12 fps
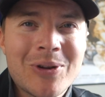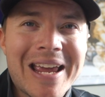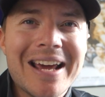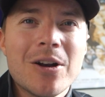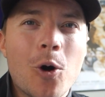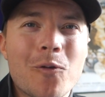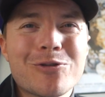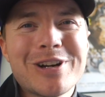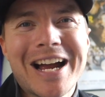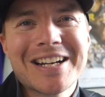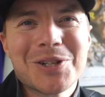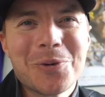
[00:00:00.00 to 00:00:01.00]
can't
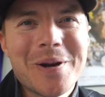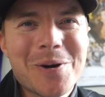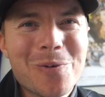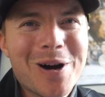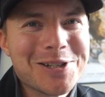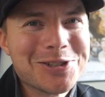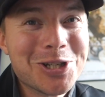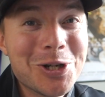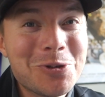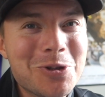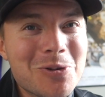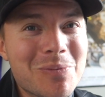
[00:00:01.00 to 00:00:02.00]
overreact to week 1
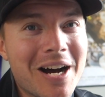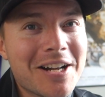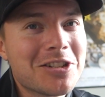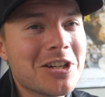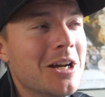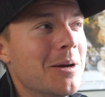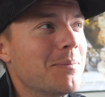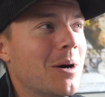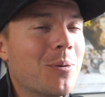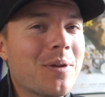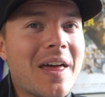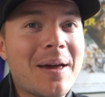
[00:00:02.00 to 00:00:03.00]
too much,
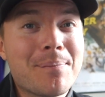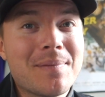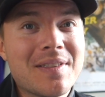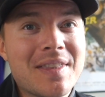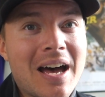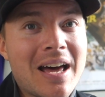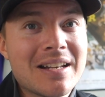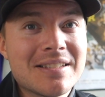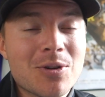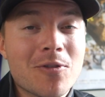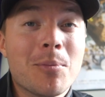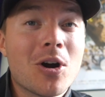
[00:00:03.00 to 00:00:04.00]
but with that
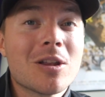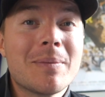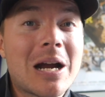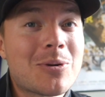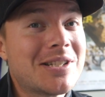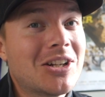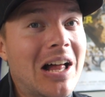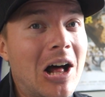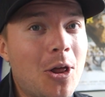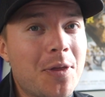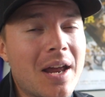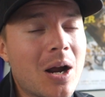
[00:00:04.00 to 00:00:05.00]
so if Marlon Mack was still
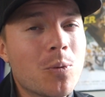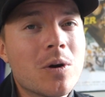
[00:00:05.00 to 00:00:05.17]
healthy, I